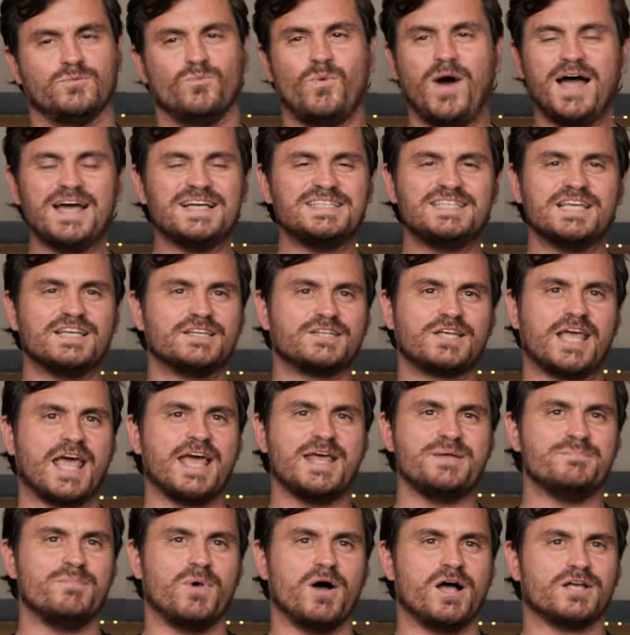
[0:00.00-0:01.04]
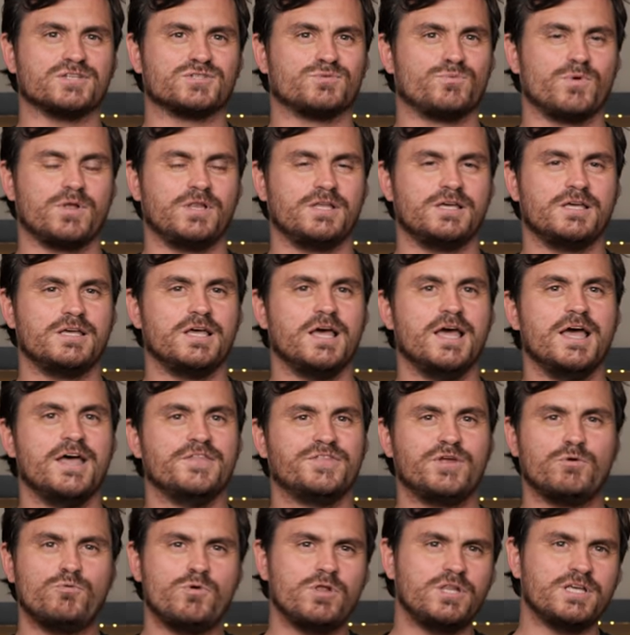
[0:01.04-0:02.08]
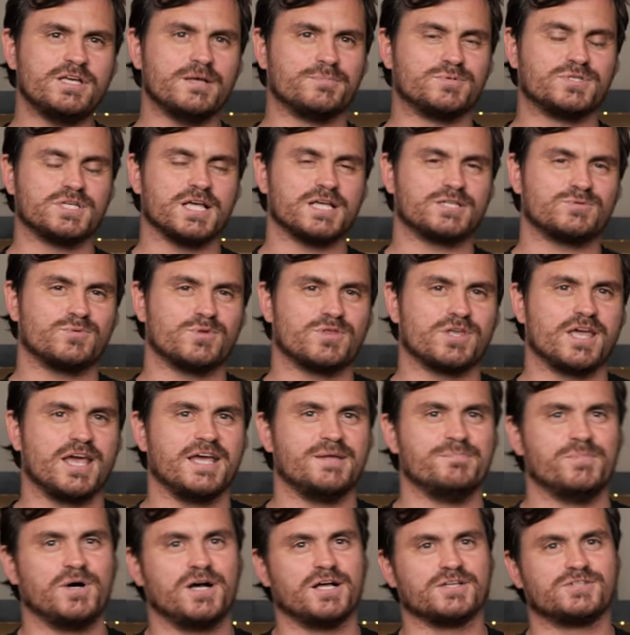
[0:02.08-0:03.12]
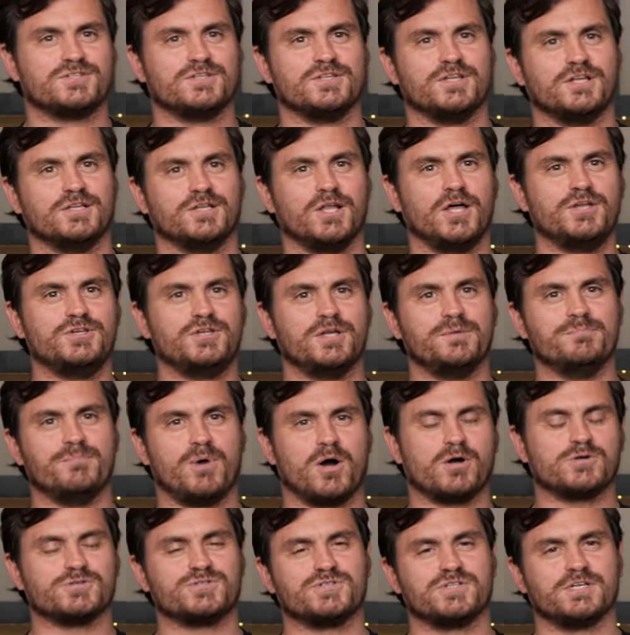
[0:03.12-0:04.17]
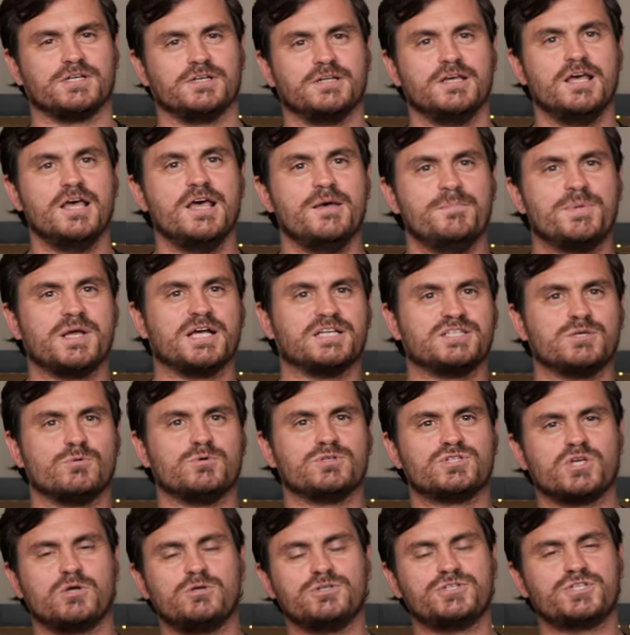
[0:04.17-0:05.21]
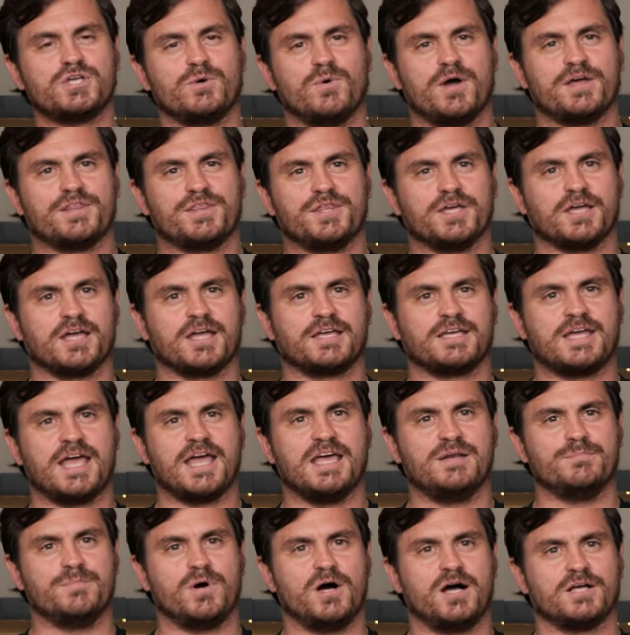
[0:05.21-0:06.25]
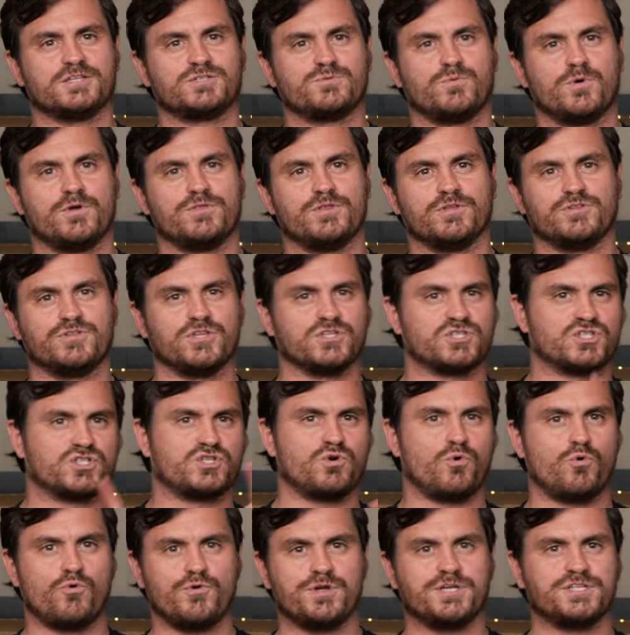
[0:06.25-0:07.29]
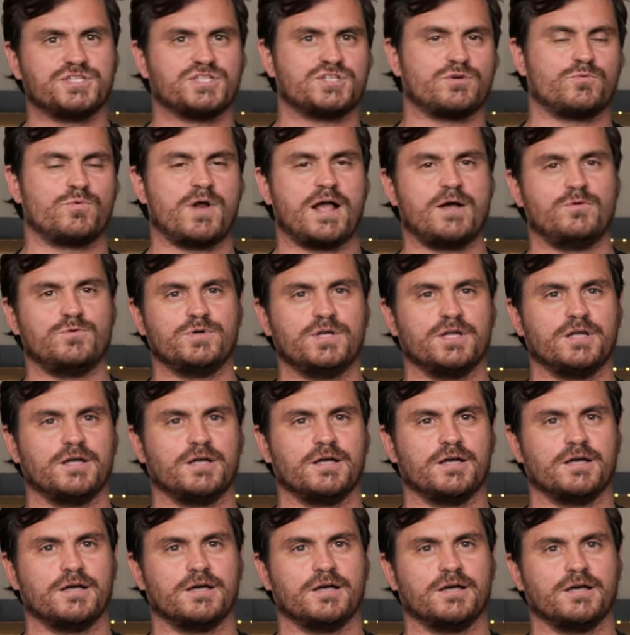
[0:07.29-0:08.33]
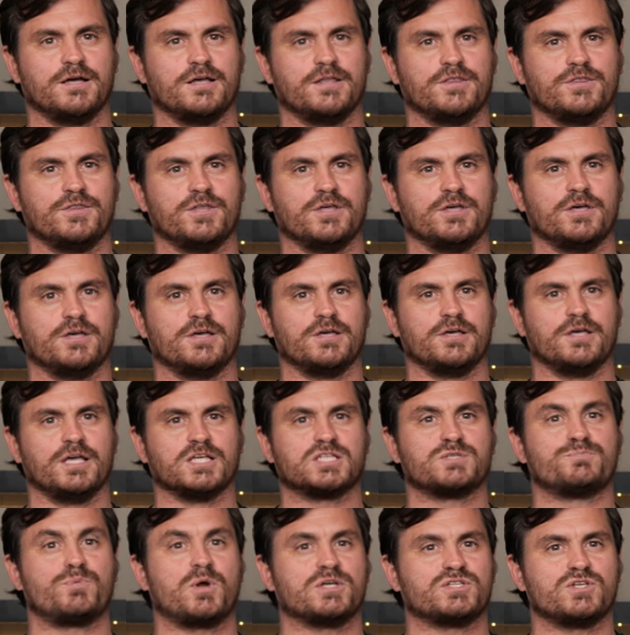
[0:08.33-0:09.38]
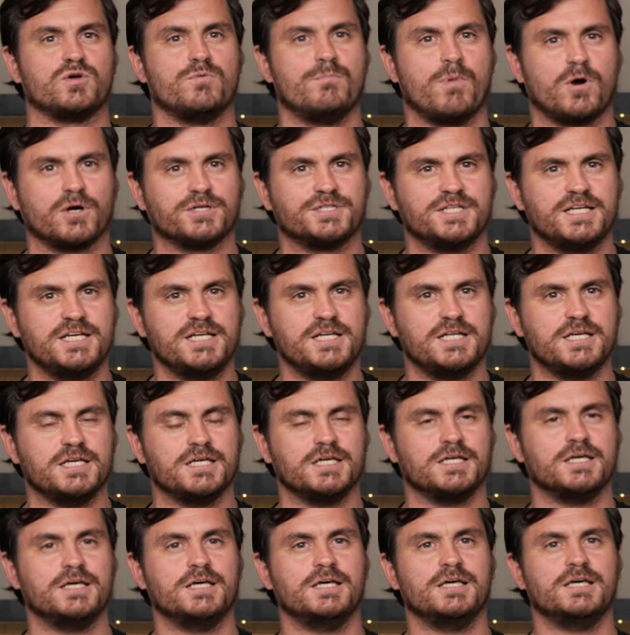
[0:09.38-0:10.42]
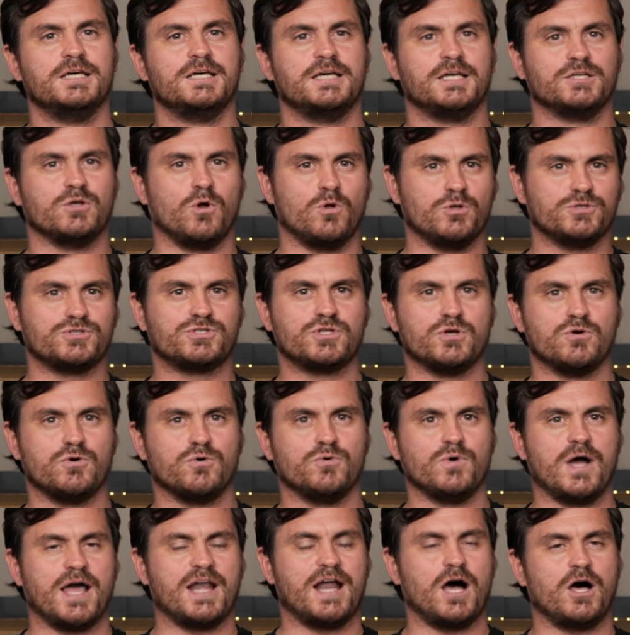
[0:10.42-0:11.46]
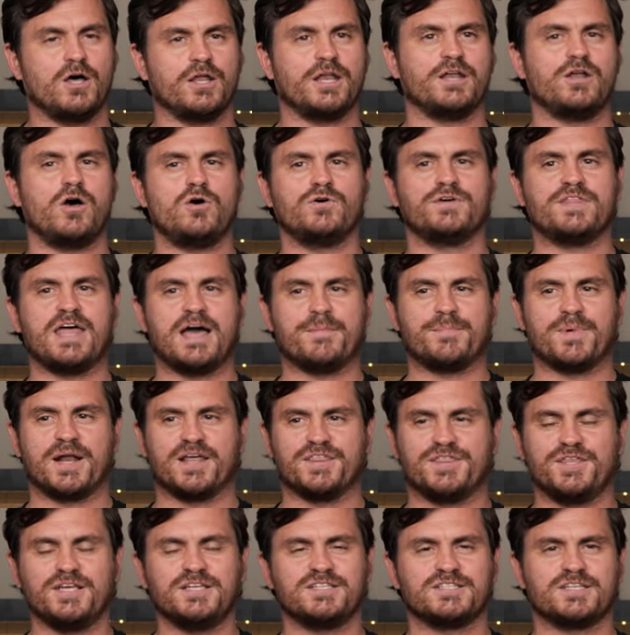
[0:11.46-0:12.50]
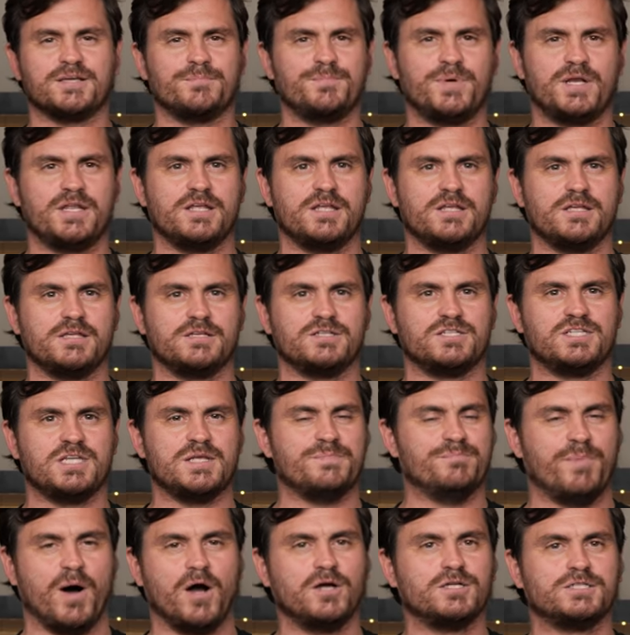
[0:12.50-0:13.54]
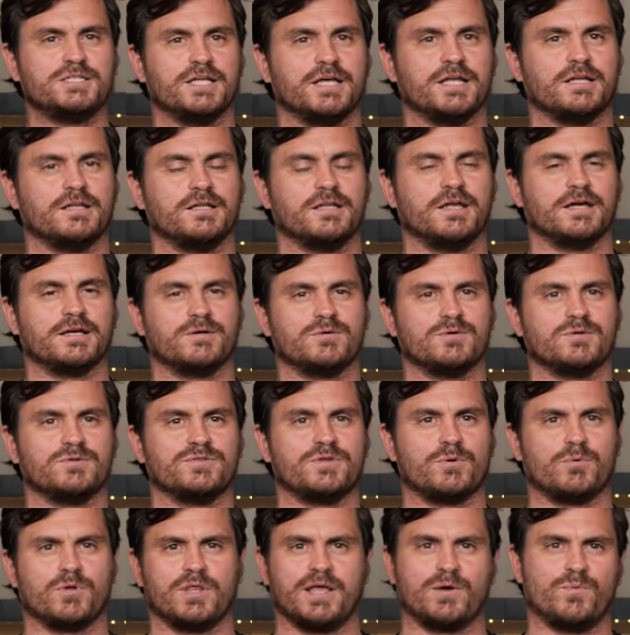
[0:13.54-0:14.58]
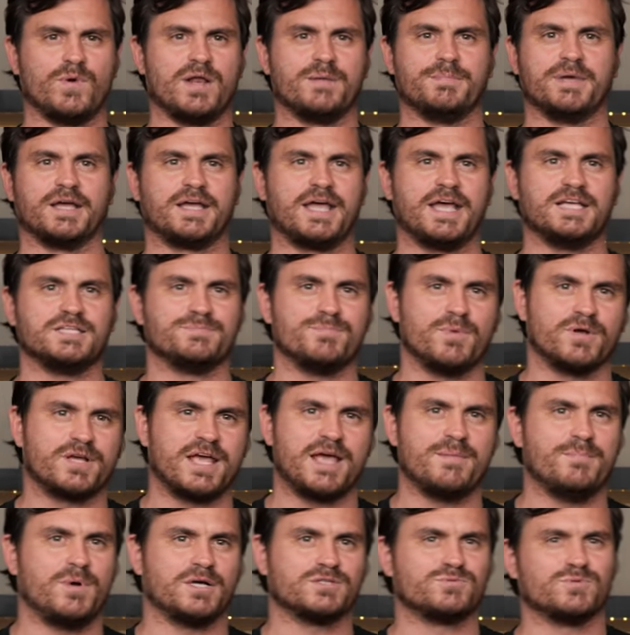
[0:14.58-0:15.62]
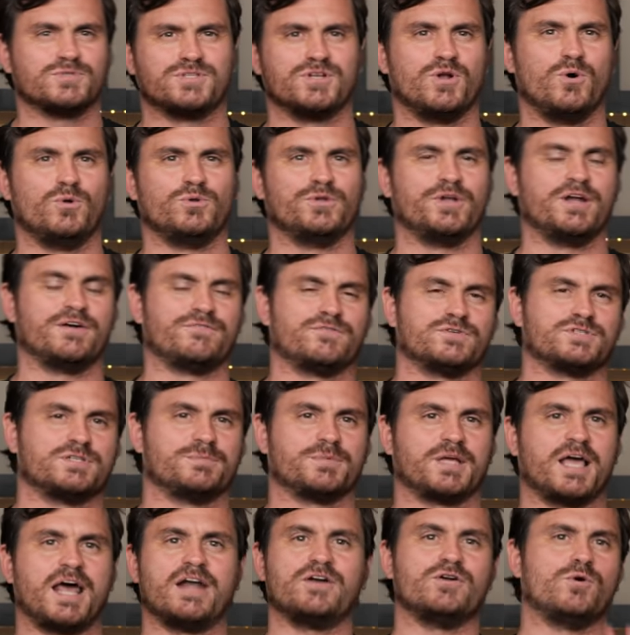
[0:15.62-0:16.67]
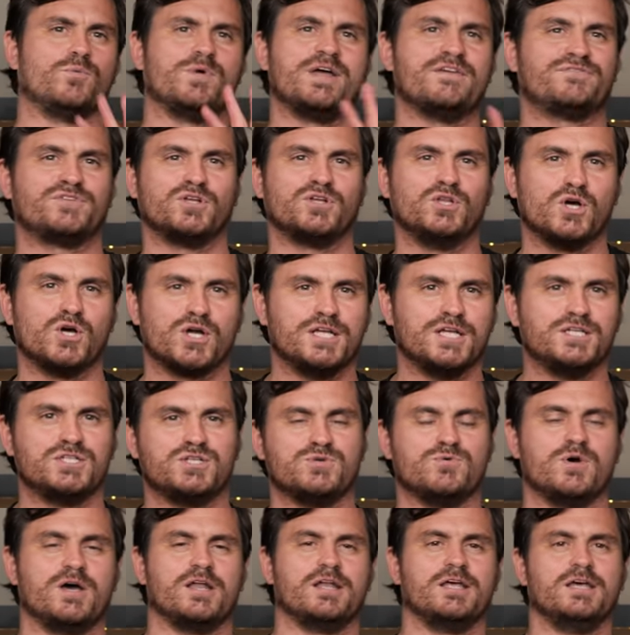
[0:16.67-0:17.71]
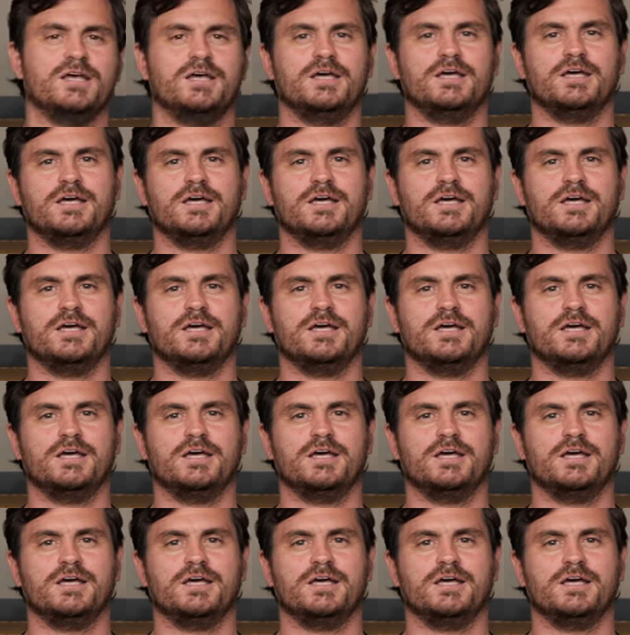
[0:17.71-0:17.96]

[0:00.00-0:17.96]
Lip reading: Why is it Kate Moss really, they're really obsessed with Kate Moss in the London bar scene. Yeah. Because it was also, I think, Kate Moss where the story surrounding the espresso martini. Also, and not only that, but I think somebody debunked it. Like, they were like, wait a minute, Kate Moss wasn't old enough or something. I don't know. We have to look into it.